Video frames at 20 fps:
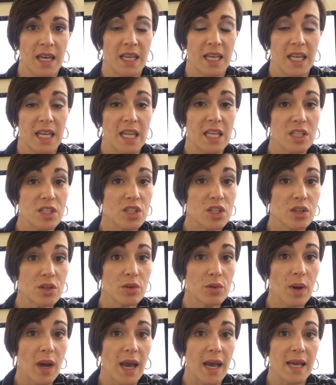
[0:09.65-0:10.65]
get
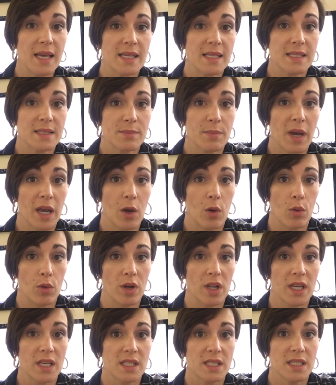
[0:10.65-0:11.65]
into as my
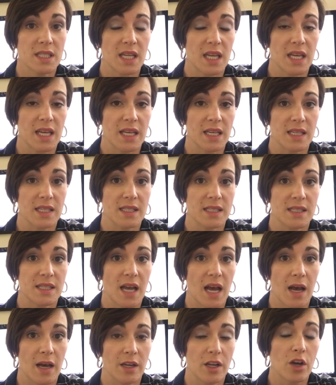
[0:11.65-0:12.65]
oldest is
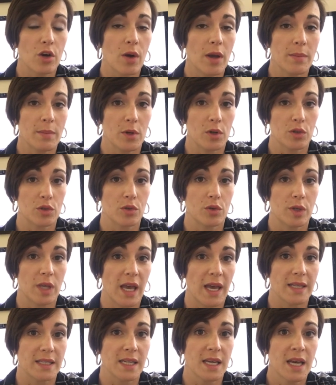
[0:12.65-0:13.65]
uh, not quite middle school
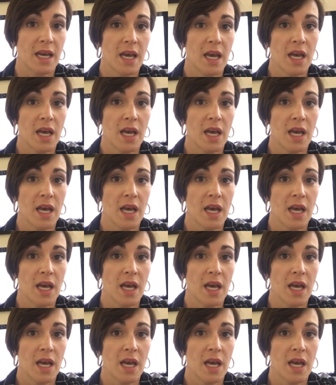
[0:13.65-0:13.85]
yet,